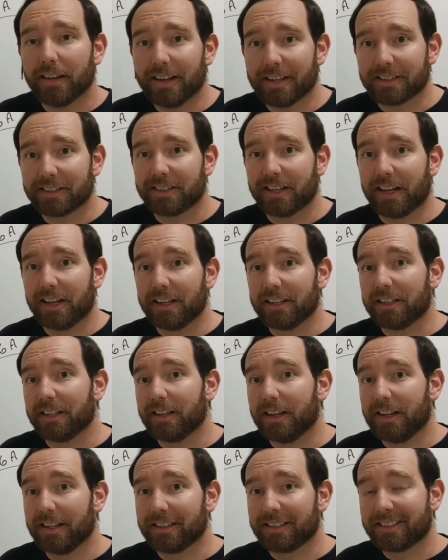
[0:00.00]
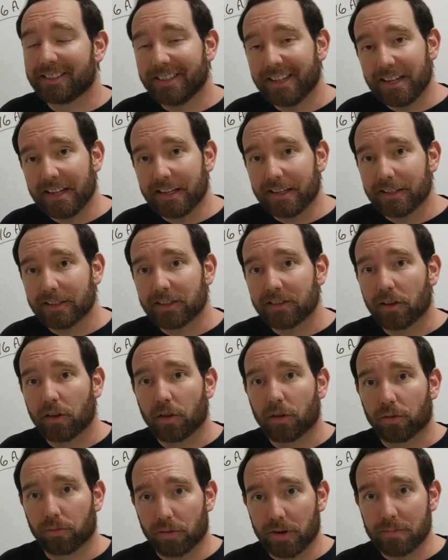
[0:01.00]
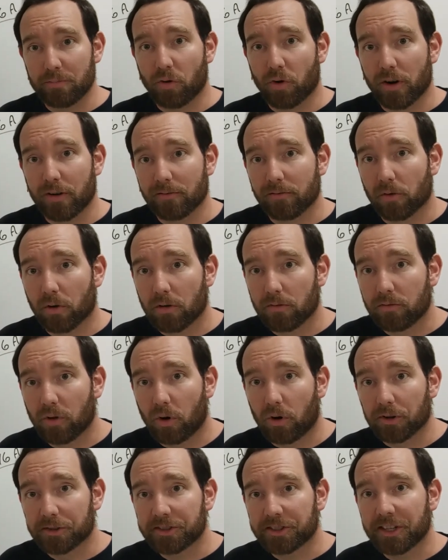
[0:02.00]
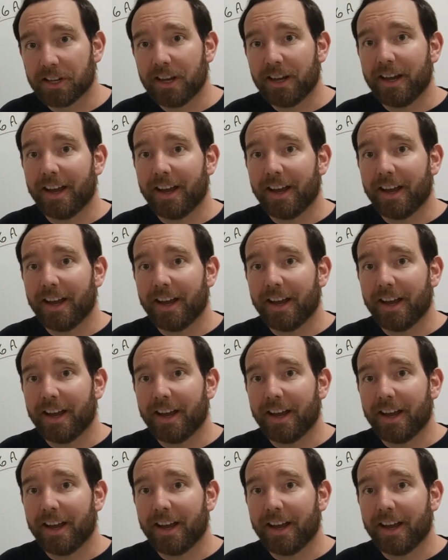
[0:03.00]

It said it sees 3.4 volts,